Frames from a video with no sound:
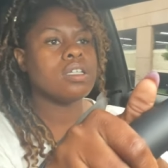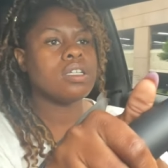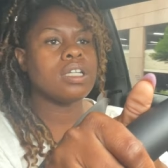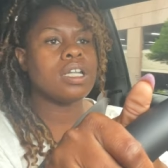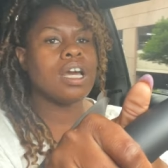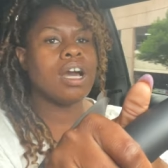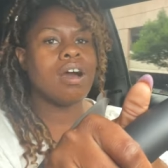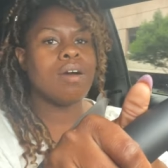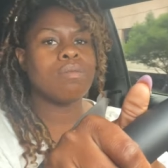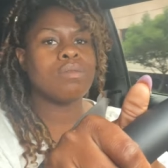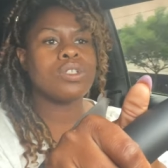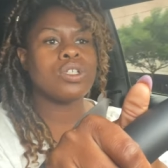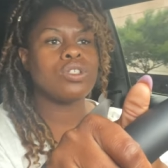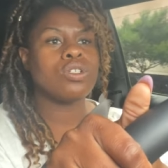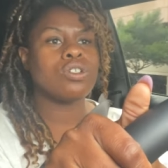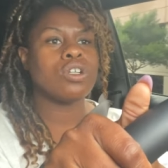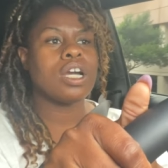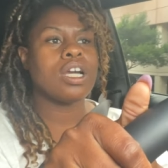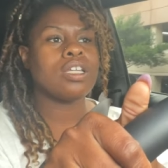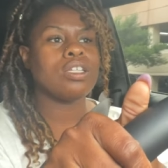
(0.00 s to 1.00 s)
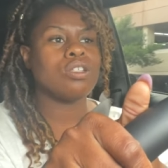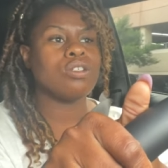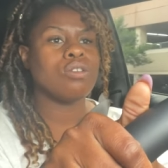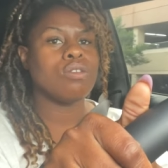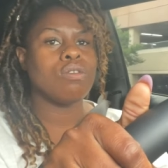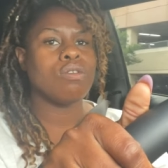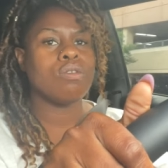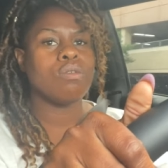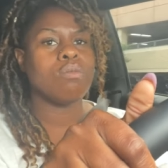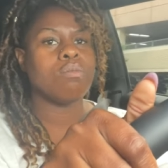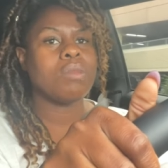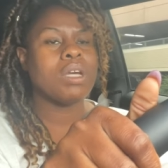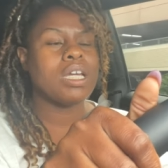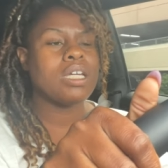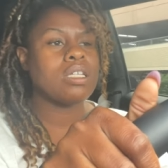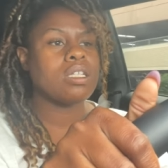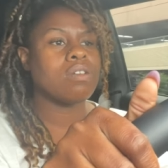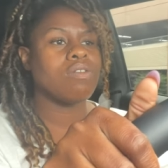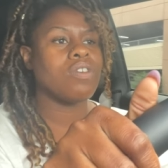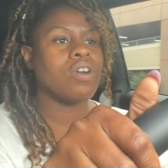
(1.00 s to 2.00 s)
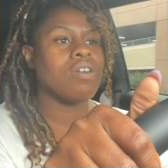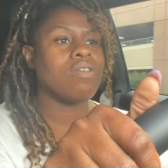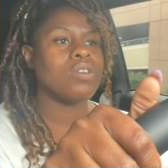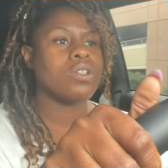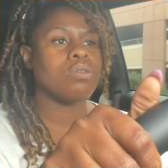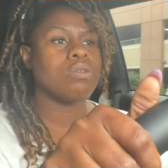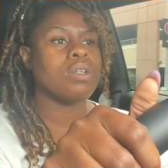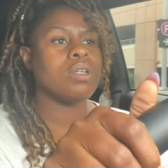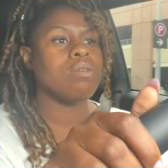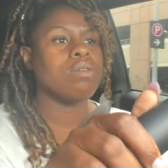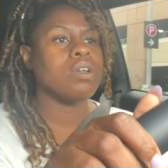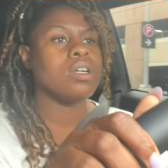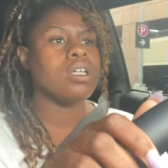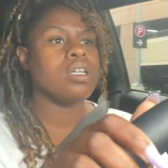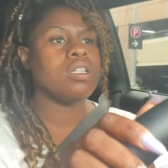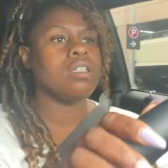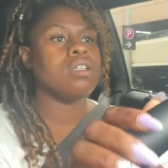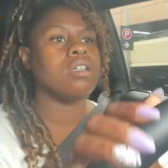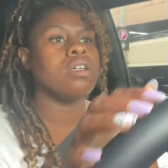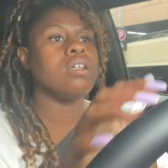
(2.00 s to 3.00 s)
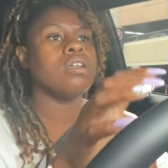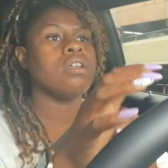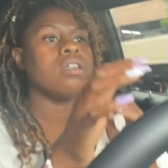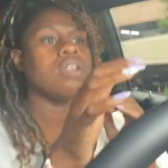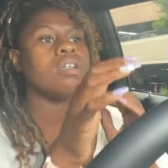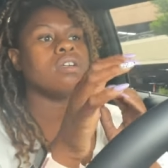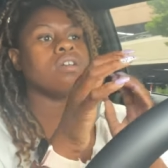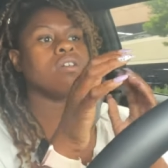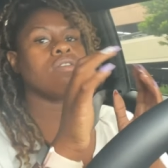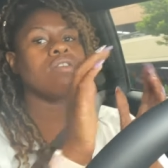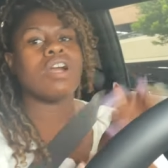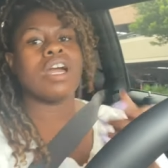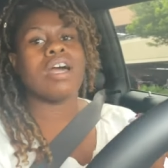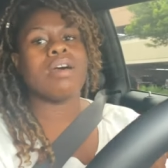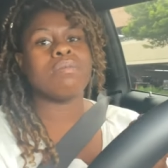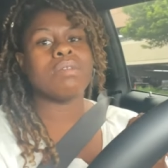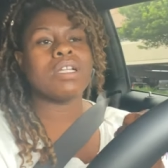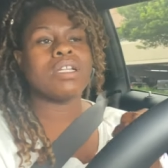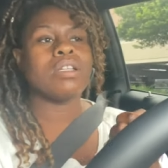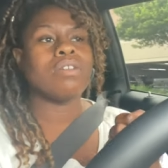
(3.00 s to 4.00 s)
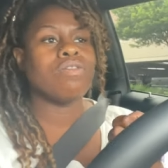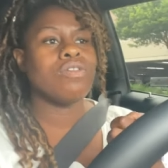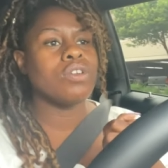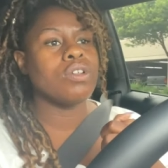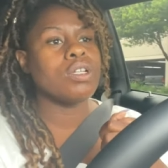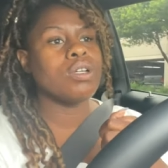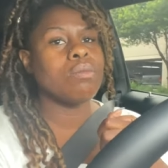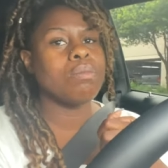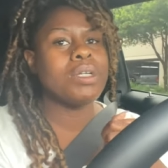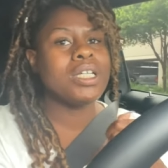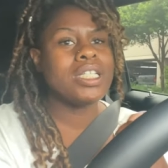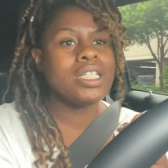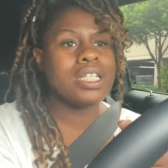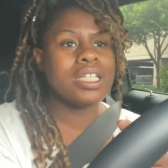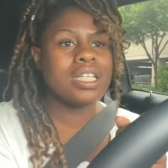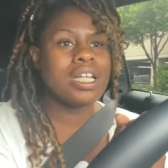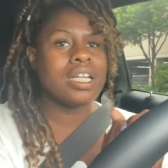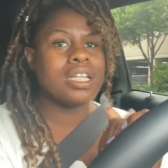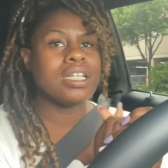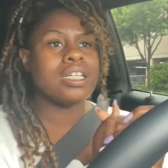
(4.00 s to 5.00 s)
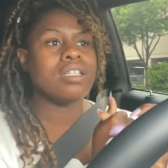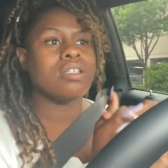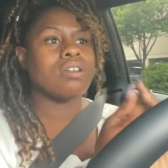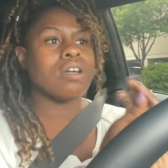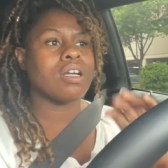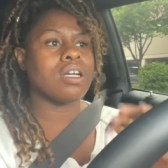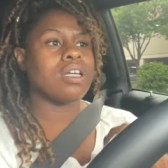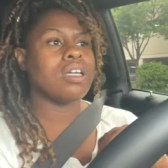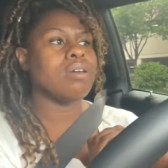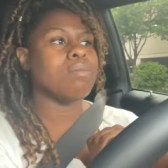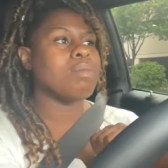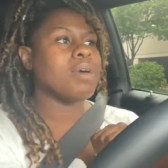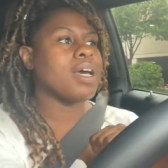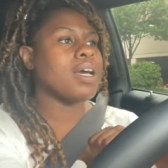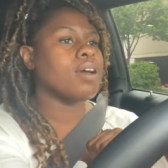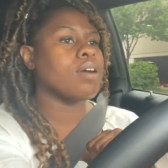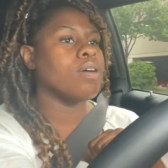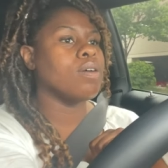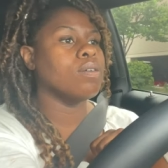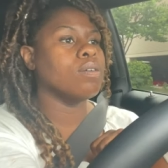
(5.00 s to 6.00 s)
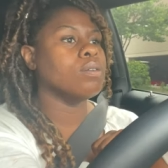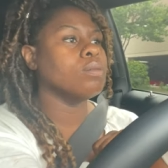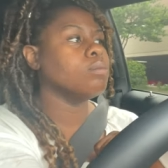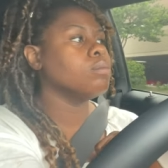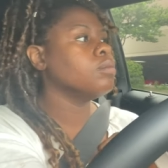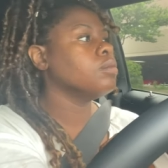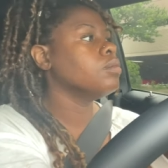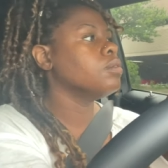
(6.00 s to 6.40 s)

Now I'm just trying to make it to Forever 21, grab the few little pieces I need so I can get back home.